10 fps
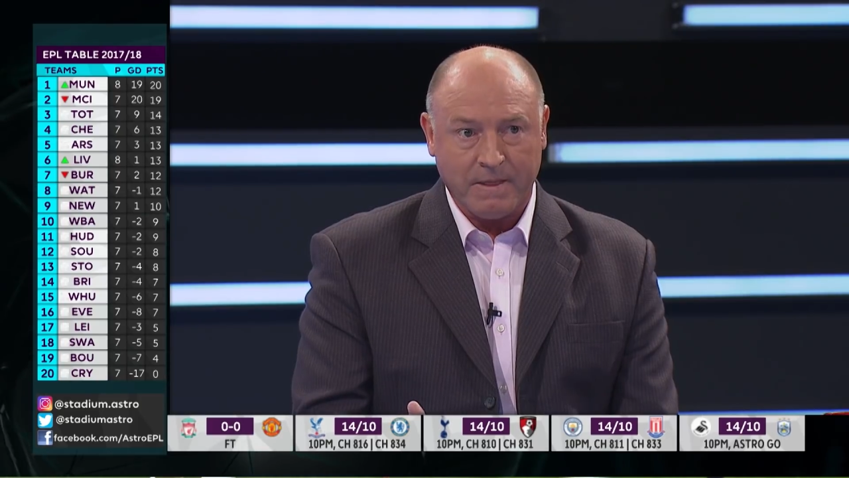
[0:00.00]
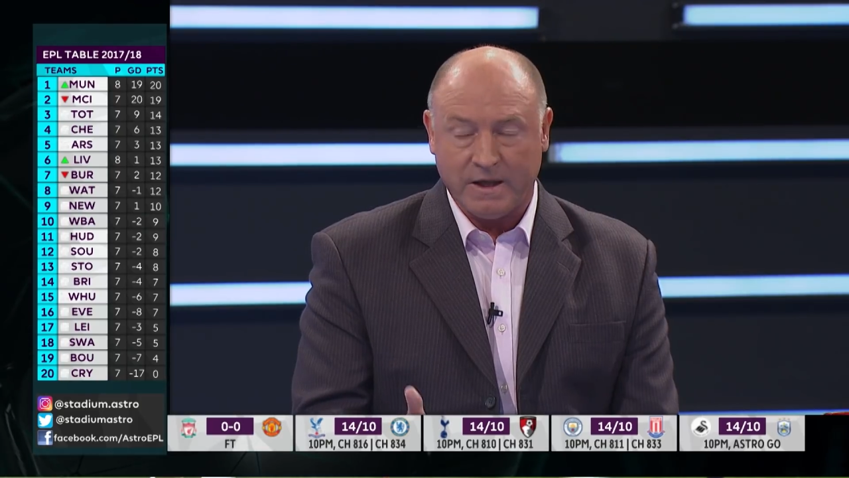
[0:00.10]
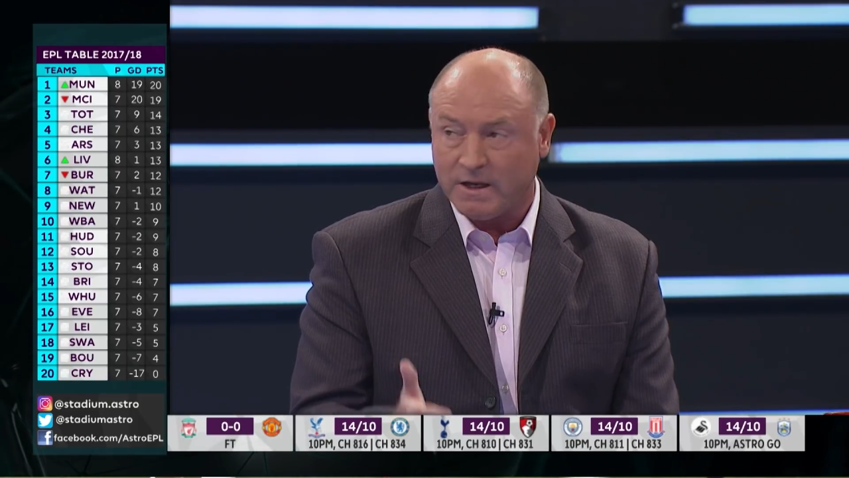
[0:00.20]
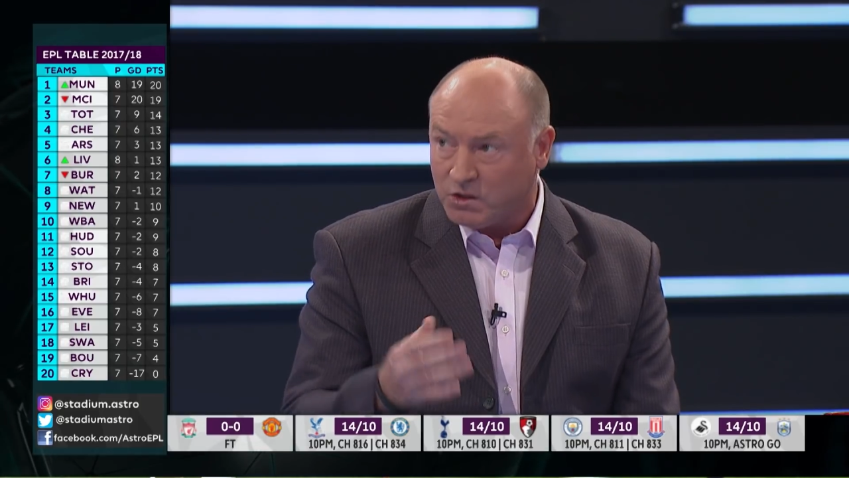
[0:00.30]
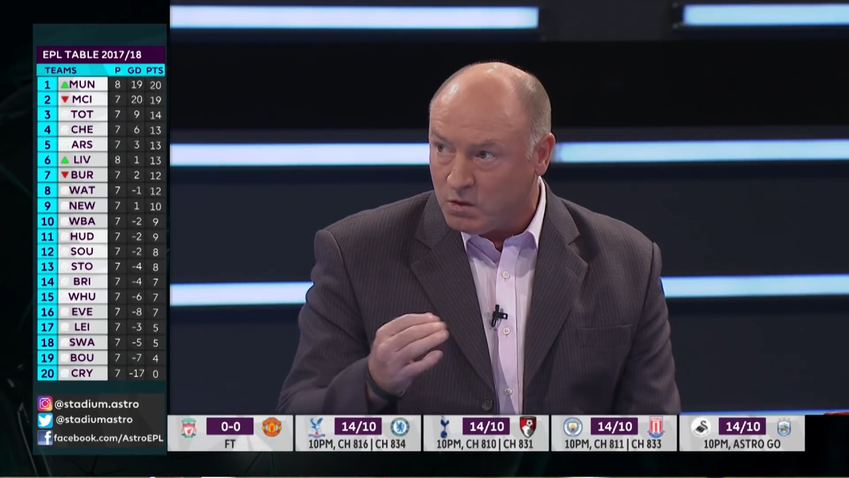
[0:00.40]

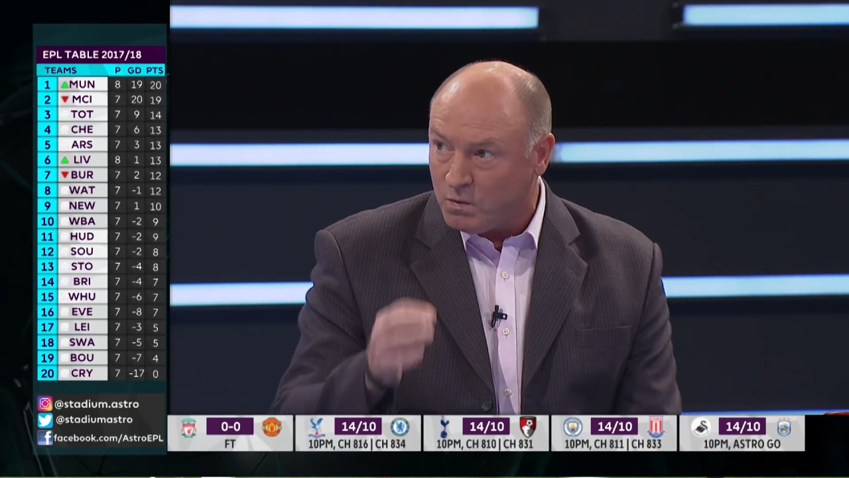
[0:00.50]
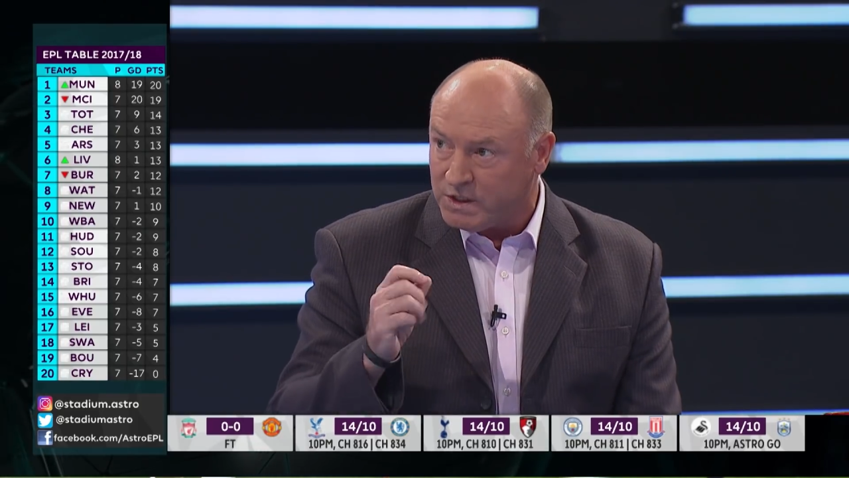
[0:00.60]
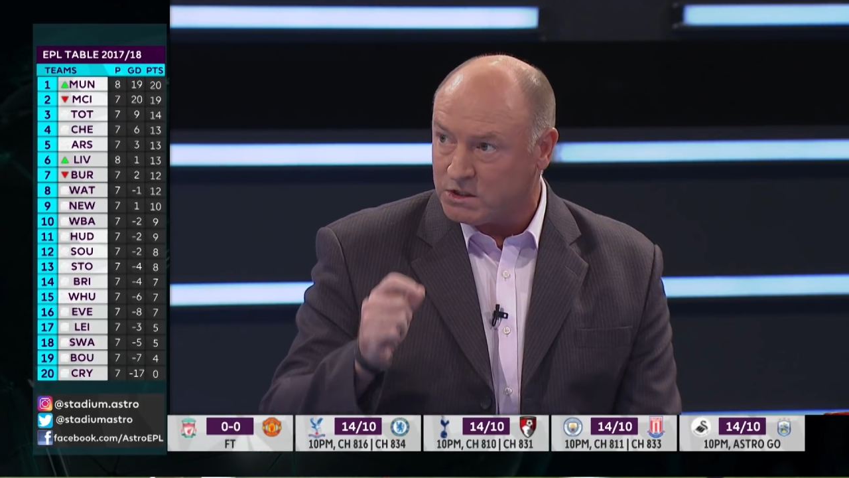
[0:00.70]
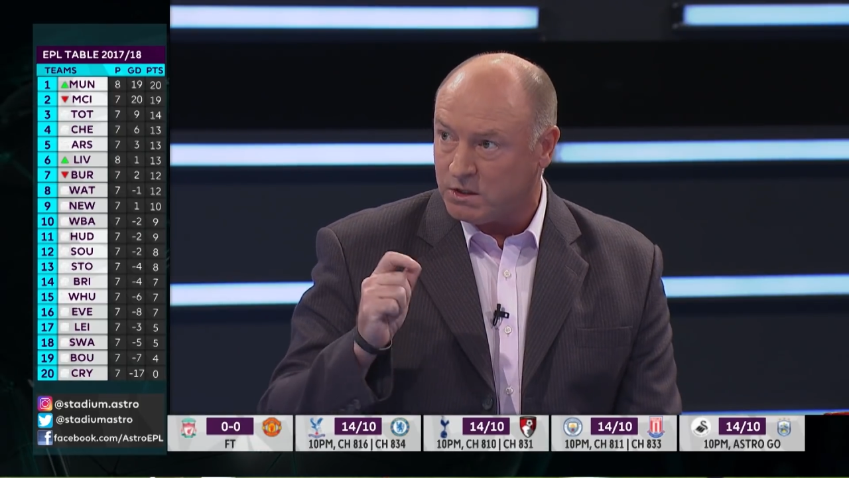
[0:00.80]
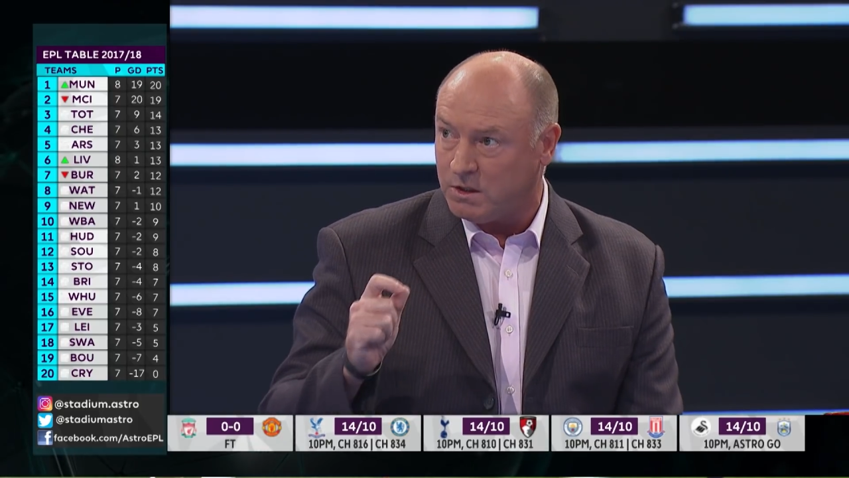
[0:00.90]
And I do
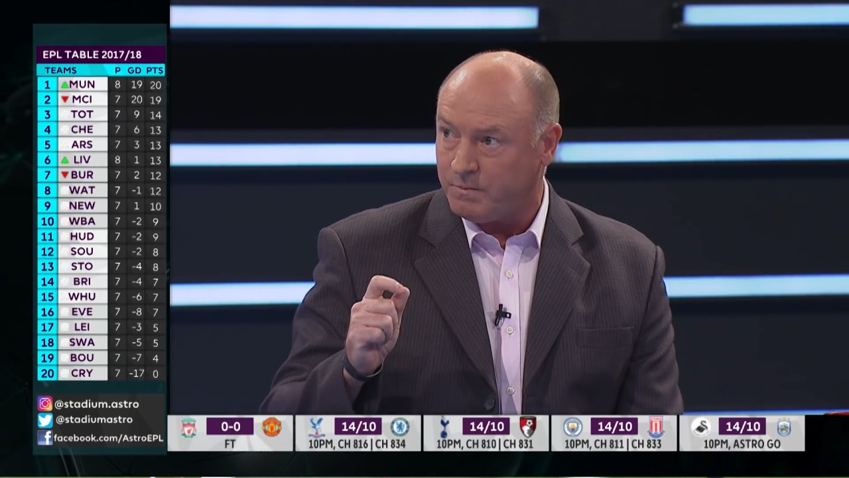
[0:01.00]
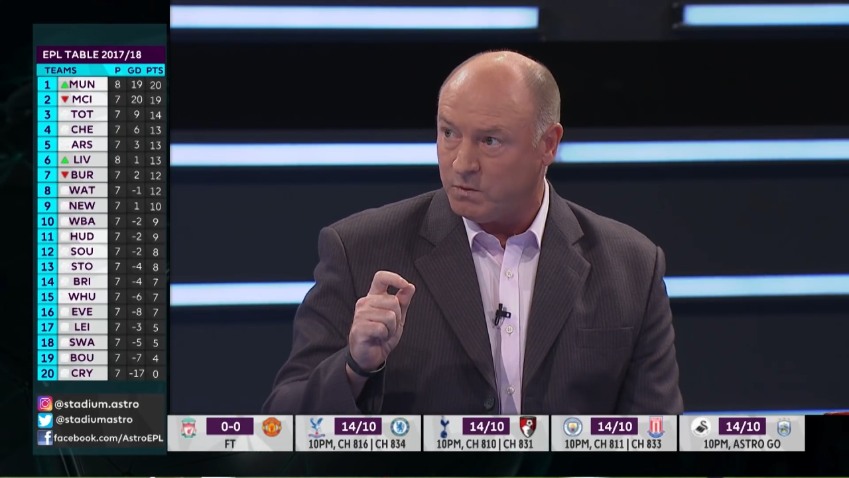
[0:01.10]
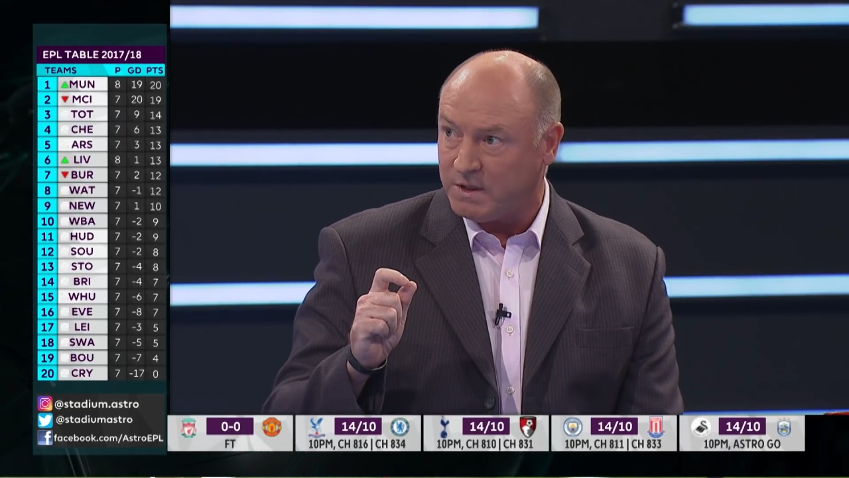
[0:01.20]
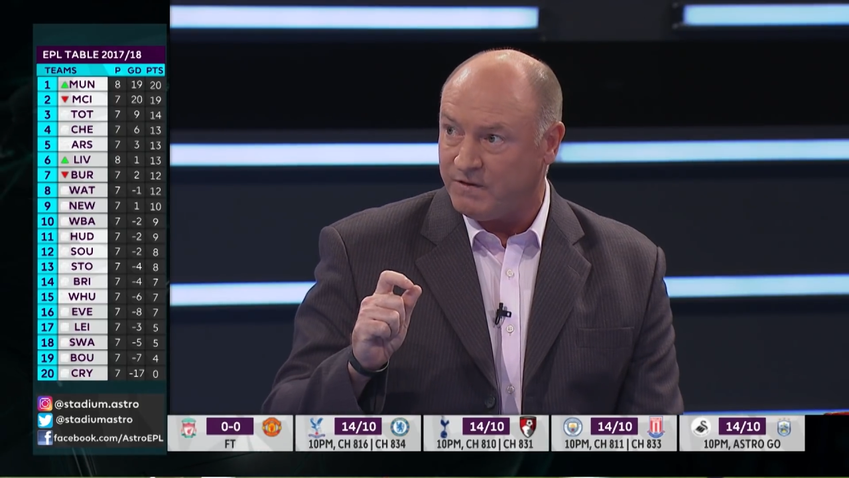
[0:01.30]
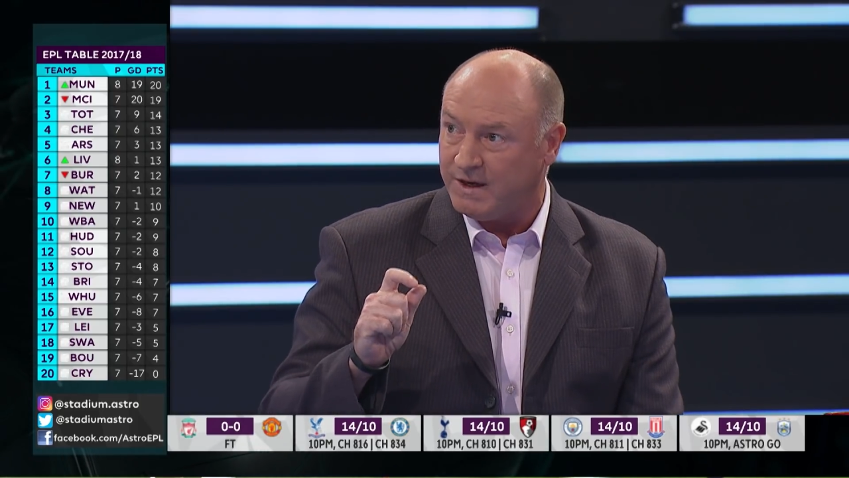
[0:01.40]
wish
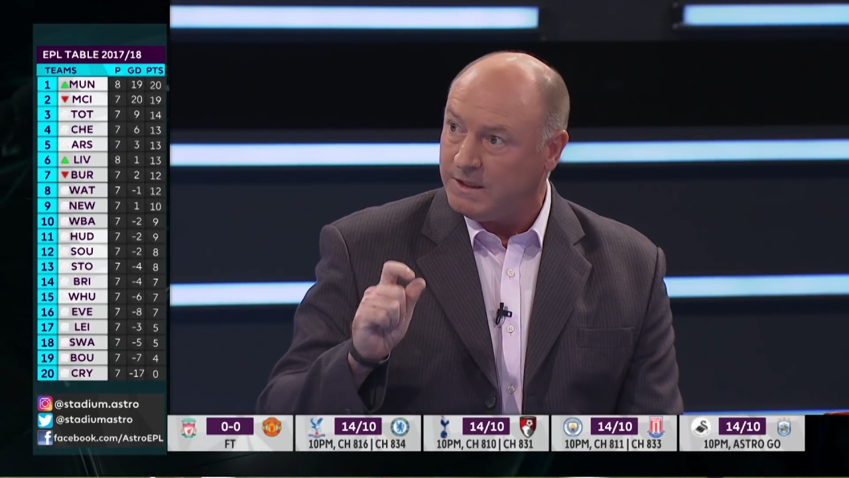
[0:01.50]
Klopp would have a